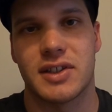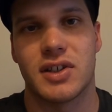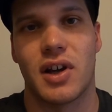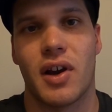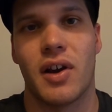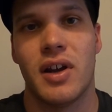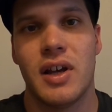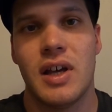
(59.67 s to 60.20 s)

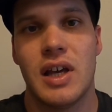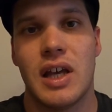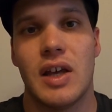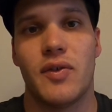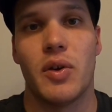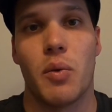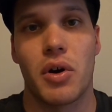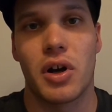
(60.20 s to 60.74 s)
So
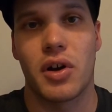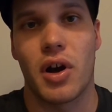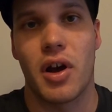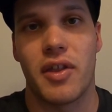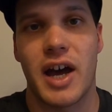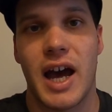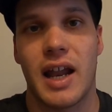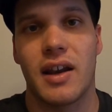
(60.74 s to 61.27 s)
if you want to
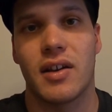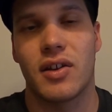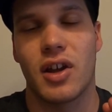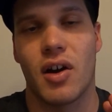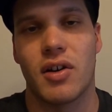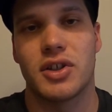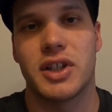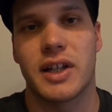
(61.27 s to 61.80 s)
know that,
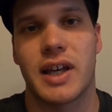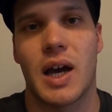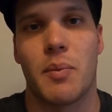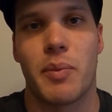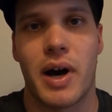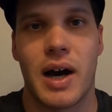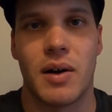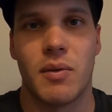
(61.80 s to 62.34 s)
go and check
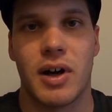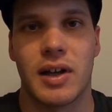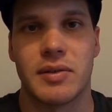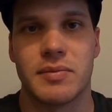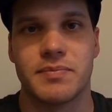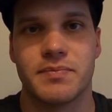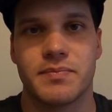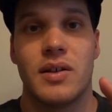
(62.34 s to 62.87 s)
out part
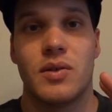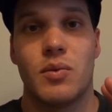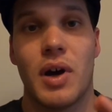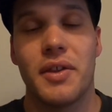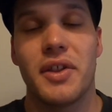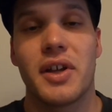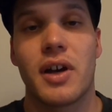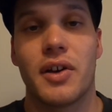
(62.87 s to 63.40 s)
1.
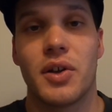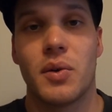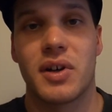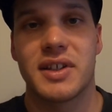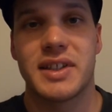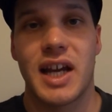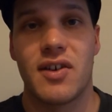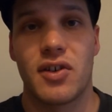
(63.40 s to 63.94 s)
One thing I do
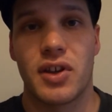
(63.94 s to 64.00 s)
want to say